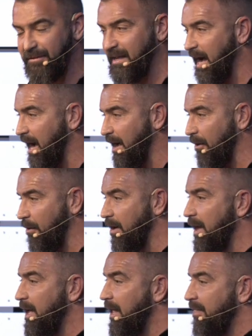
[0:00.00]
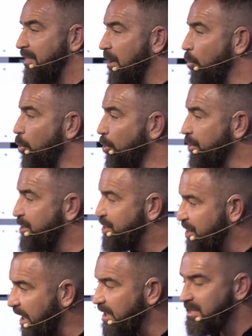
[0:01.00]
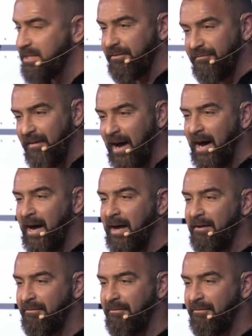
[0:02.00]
the aisle that will justify